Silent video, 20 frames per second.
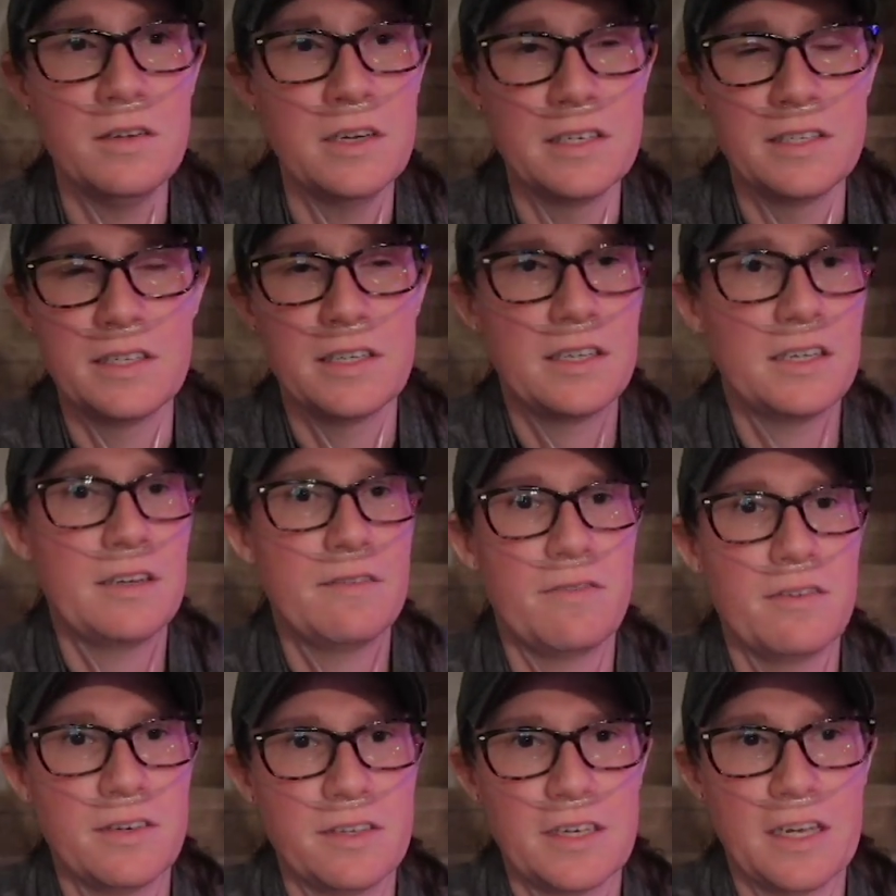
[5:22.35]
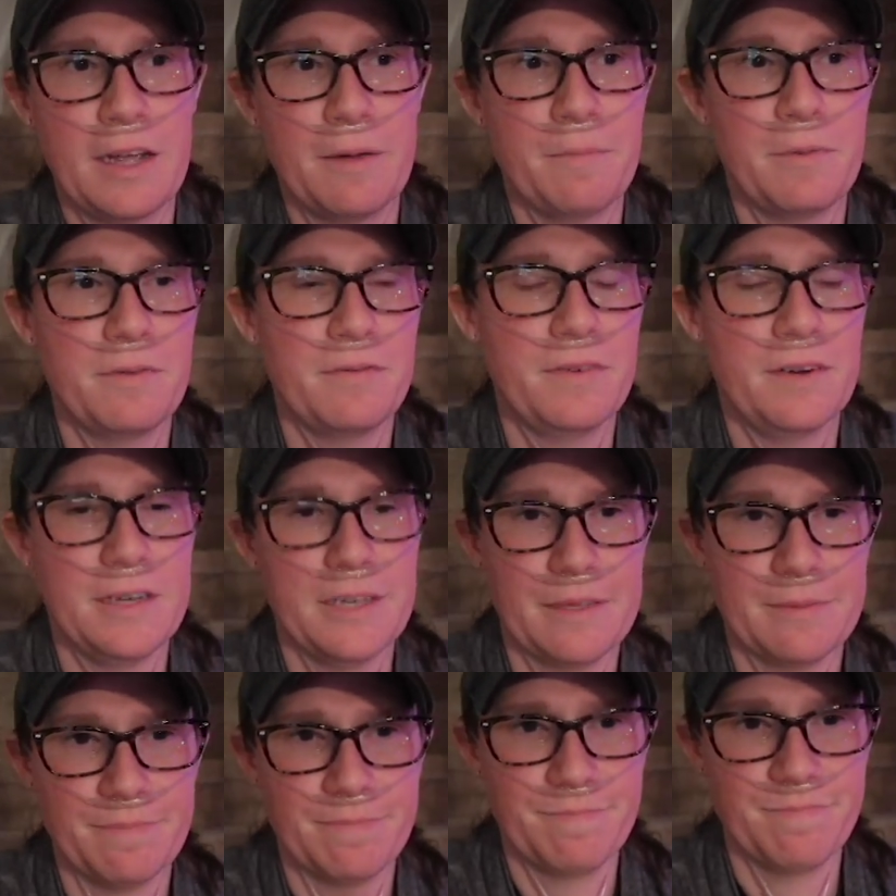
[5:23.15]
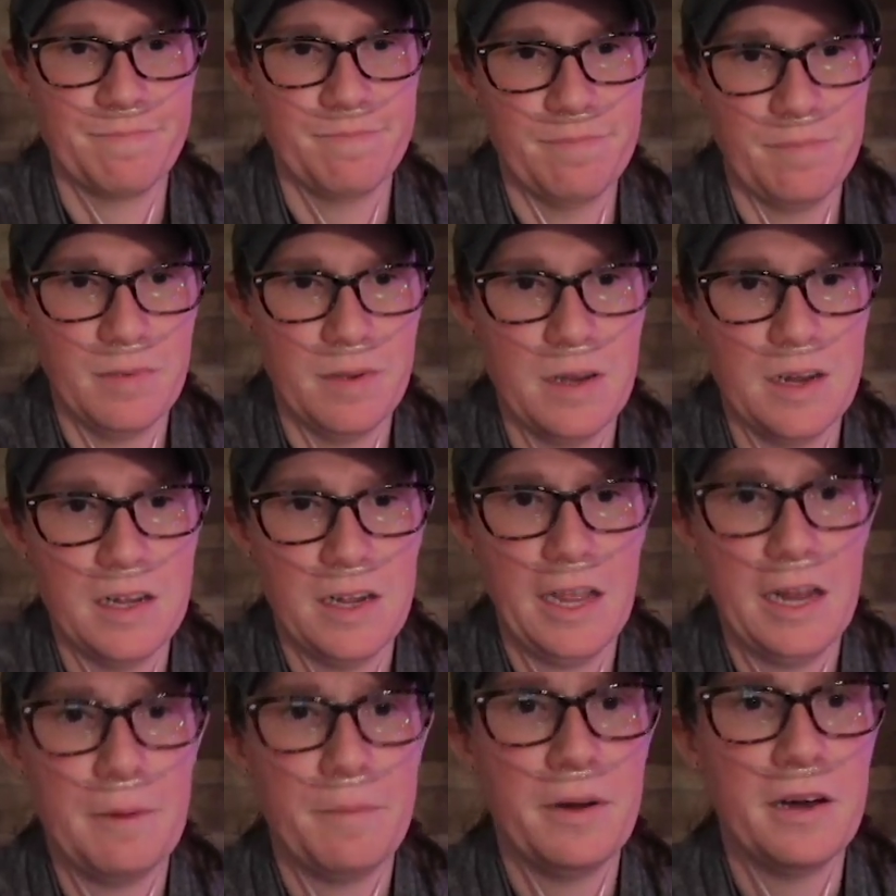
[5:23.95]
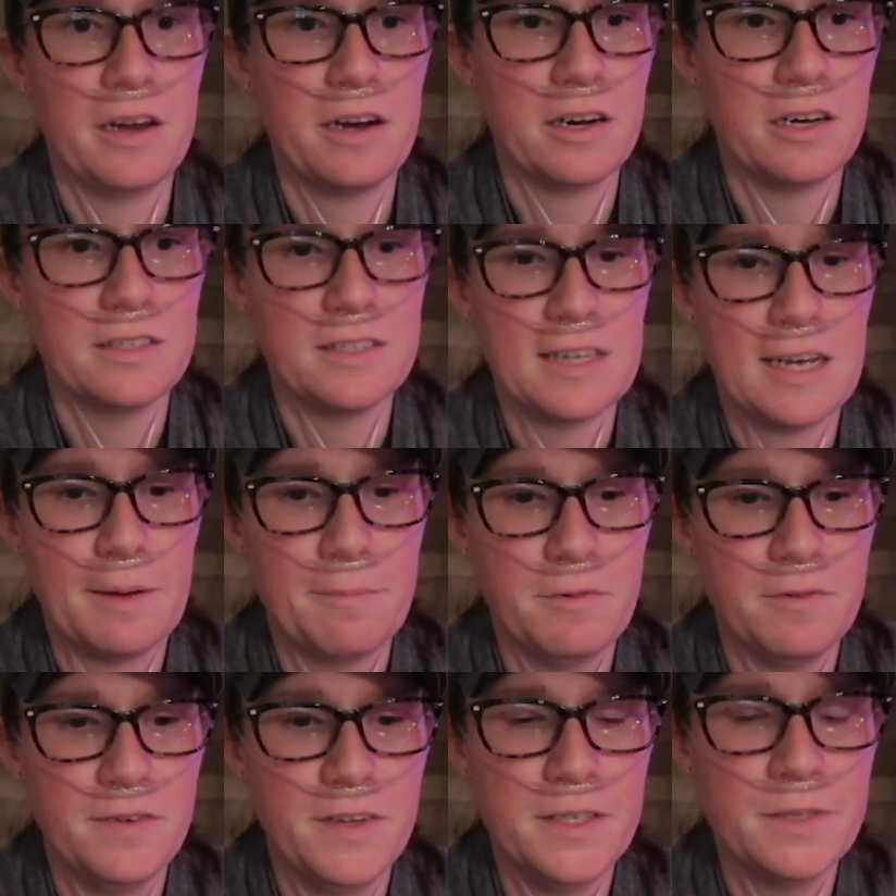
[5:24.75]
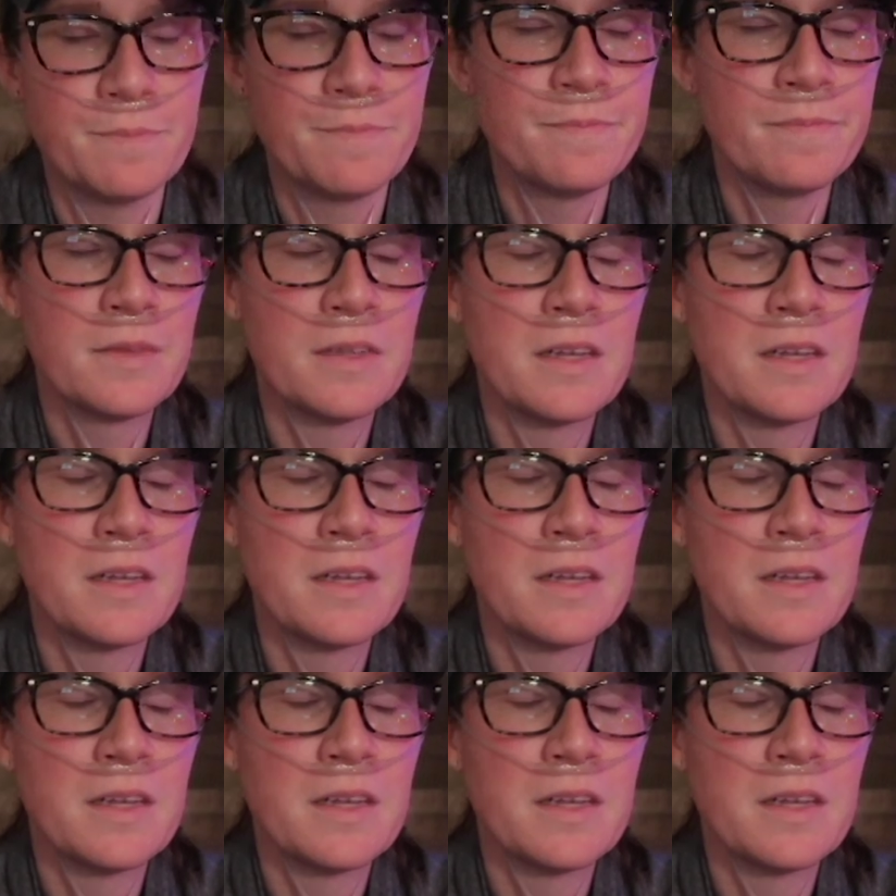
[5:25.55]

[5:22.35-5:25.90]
It's a different type of uh, antibiotic on top of it.